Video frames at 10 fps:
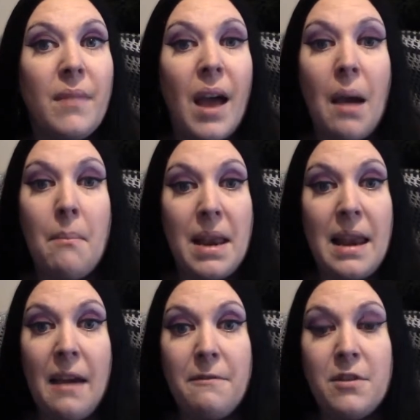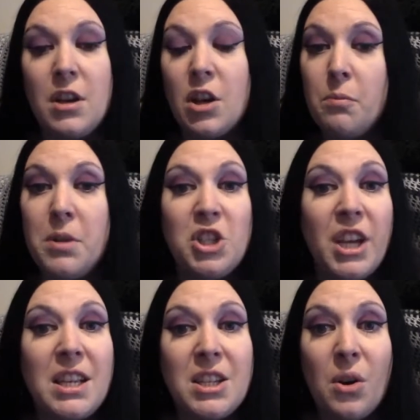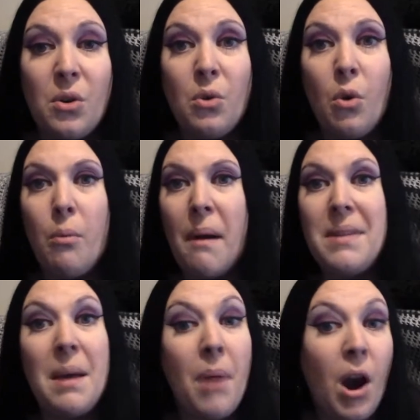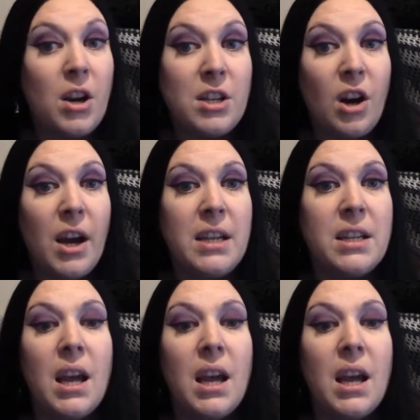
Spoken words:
and been left, could be cheated on, or maybe their partner died.